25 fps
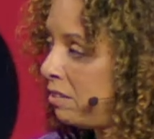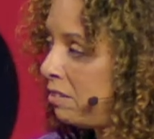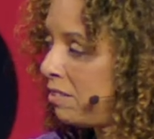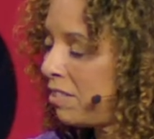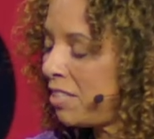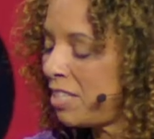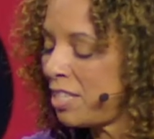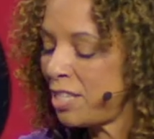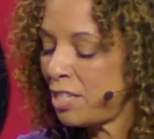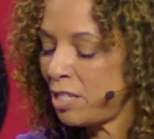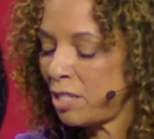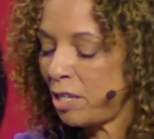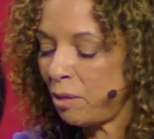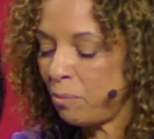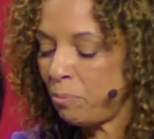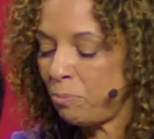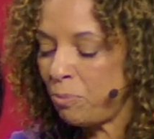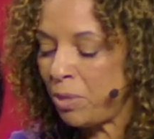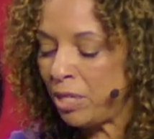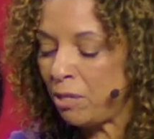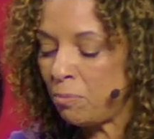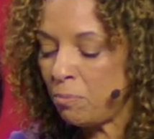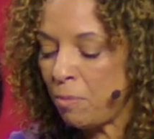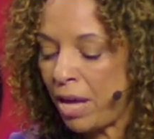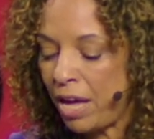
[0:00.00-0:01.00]
He's a
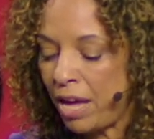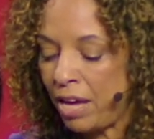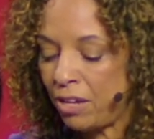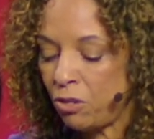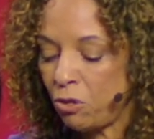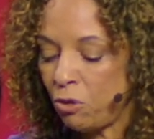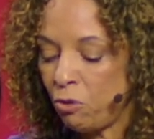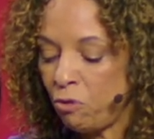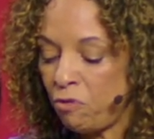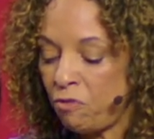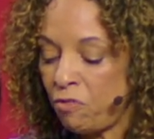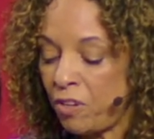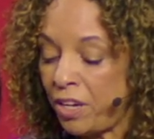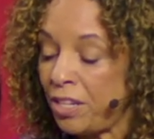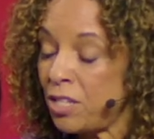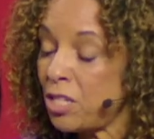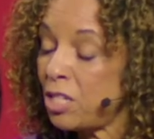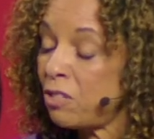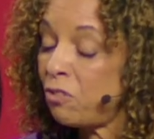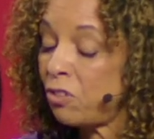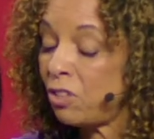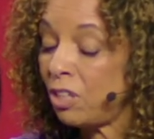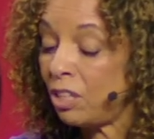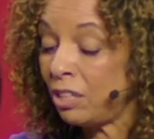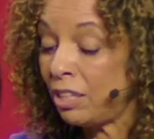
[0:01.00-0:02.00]
big man who fights
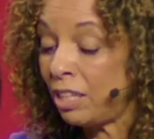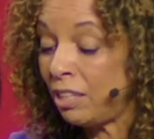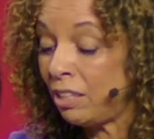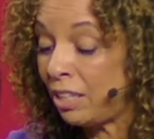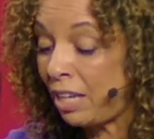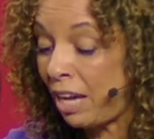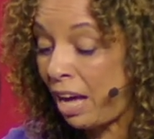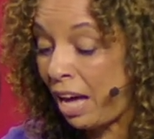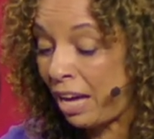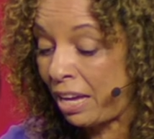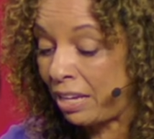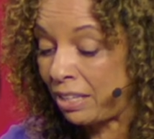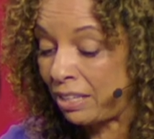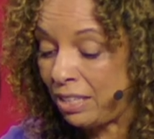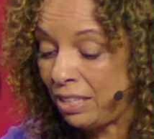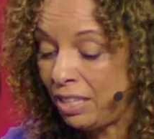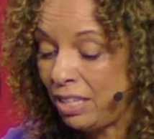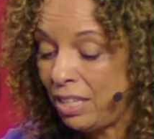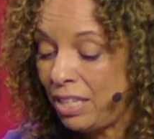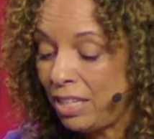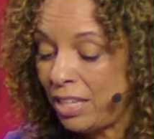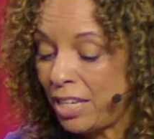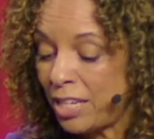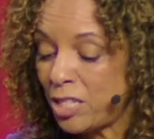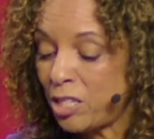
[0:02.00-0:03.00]
for the little guy,
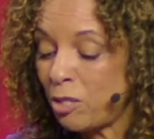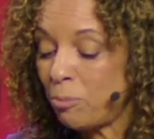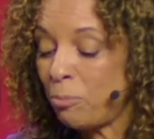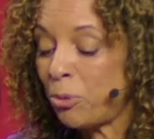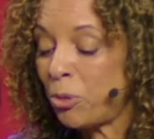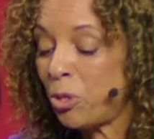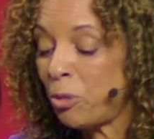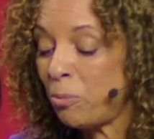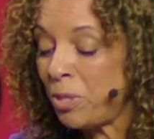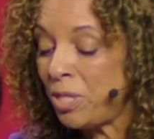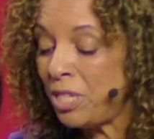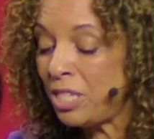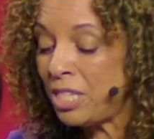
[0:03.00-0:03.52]
a suburban